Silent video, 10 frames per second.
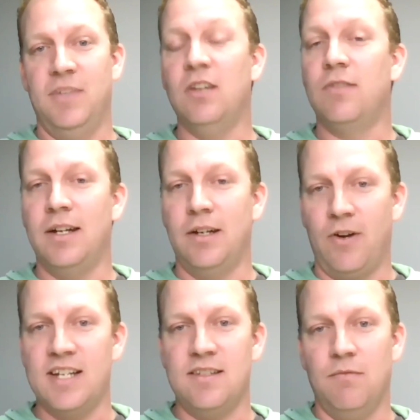You've got an
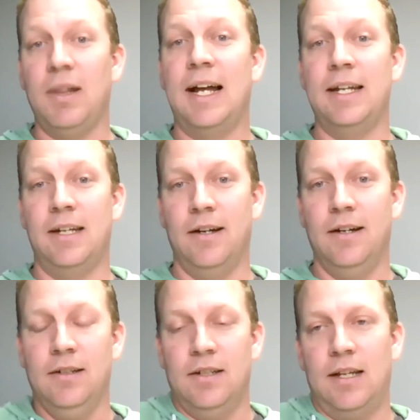aggressive plan
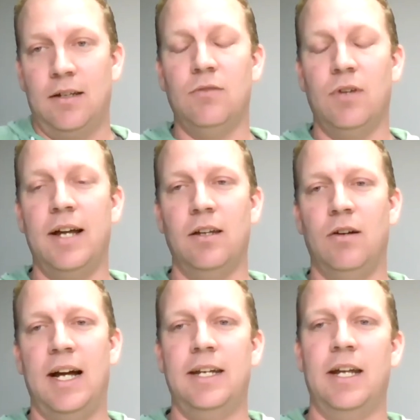here, like,
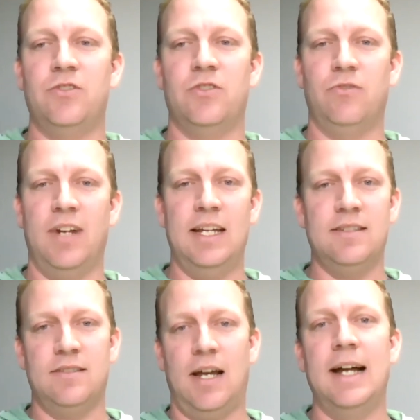high nitrogen
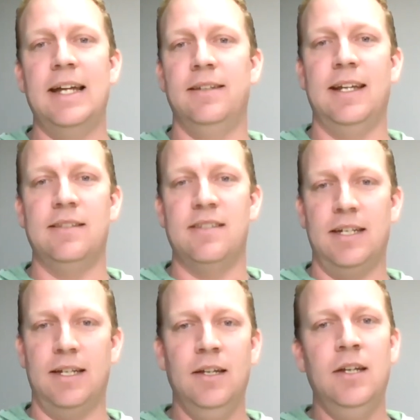rates, high
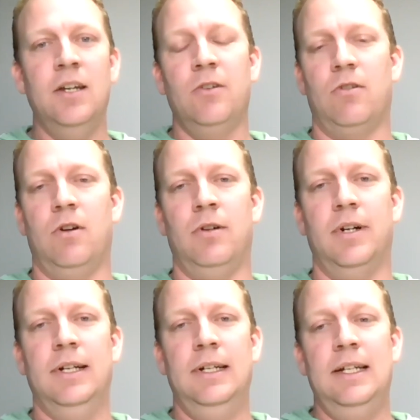intensity
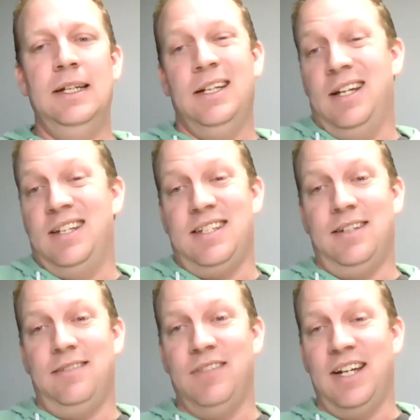grower. And I
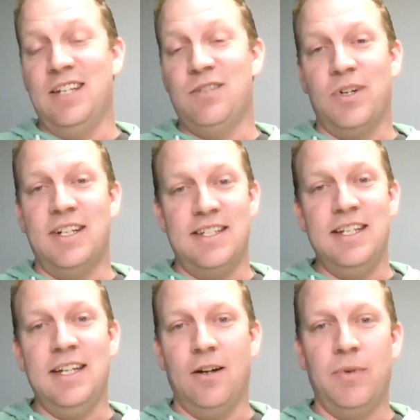said, I guess we're going to
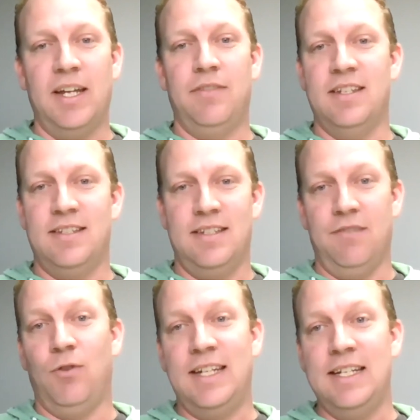see, aren't we?
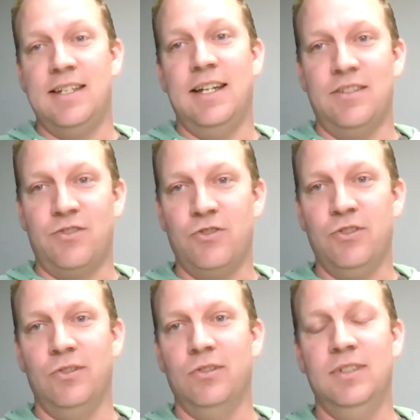If what he said is
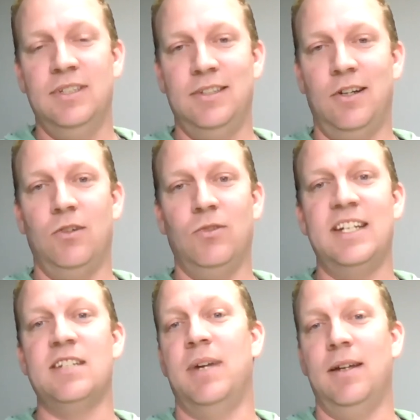true, not
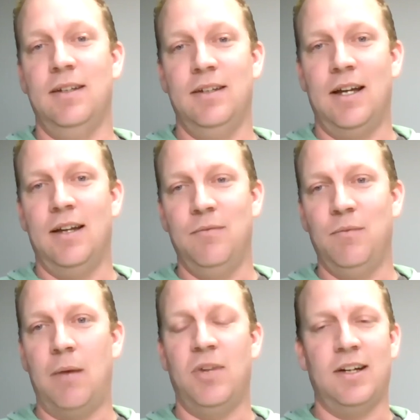only is I'm
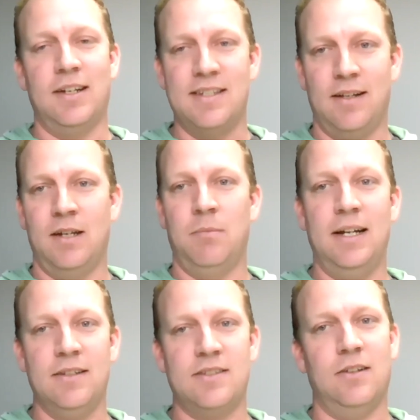not going to sell any
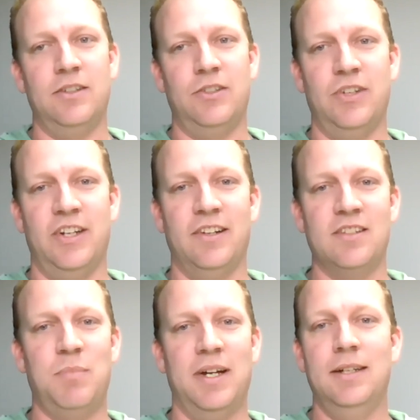BioSolid in 2
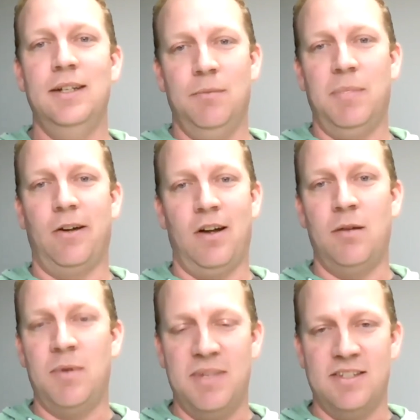years, but my
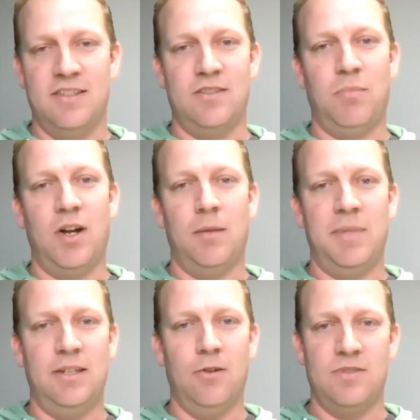agronomy business will probably
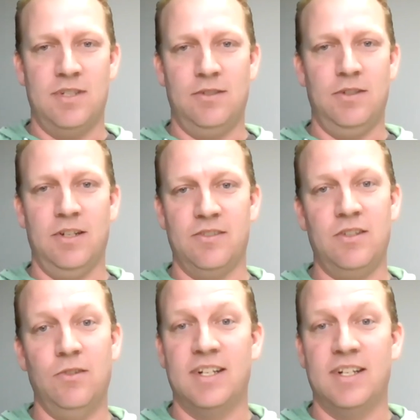be toast in 2 years too.